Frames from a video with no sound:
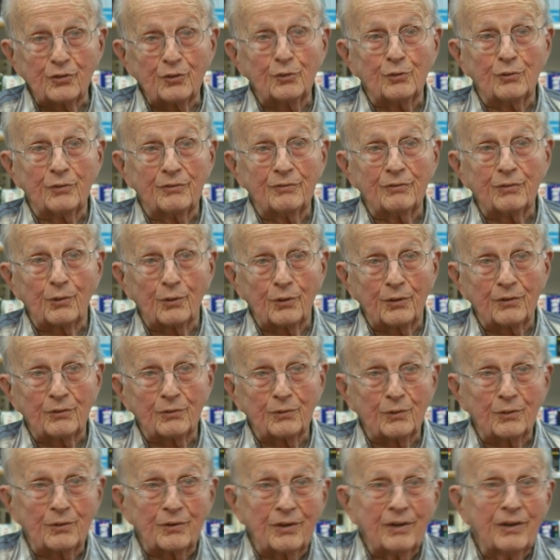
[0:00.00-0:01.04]
June
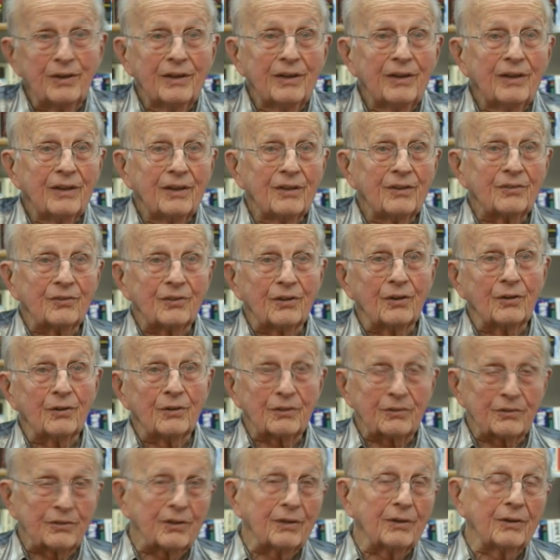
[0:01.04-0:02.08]
44,
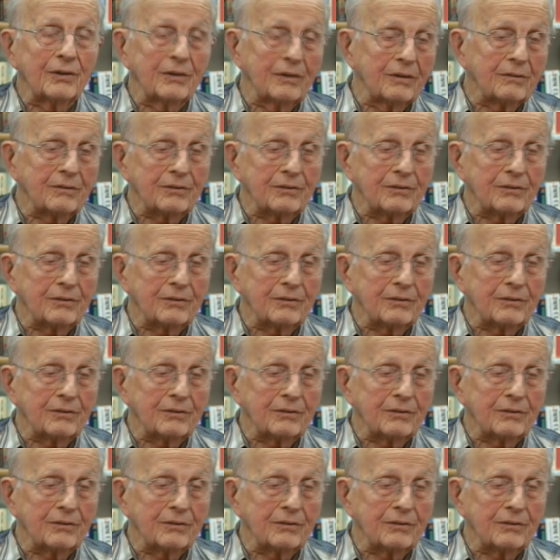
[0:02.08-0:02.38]
so it's